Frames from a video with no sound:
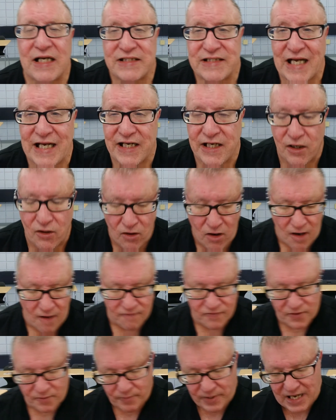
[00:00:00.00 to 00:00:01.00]
take it
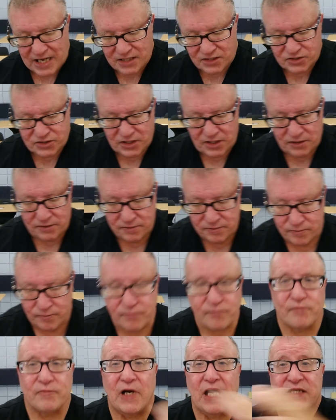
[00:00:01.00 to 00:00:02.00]
off the patient,
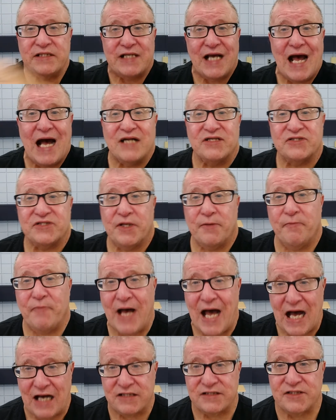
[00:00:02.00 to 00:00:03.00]
attach them
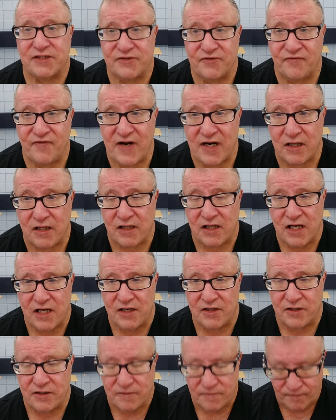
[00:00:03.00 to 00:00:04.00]
back to the
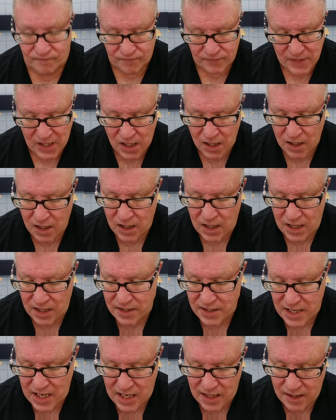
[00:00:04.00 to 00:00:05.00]
ventilator,
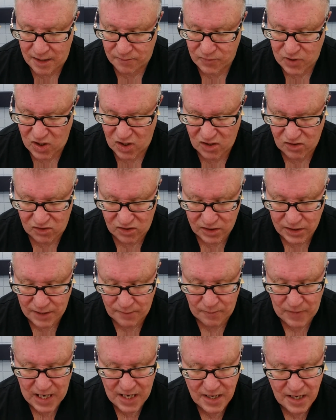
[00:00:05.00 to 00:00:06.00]
and then I'm going to look
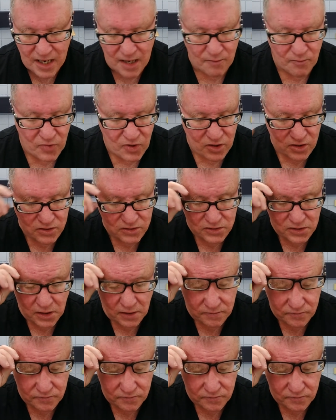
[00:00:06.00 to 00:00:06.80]
at my numbers.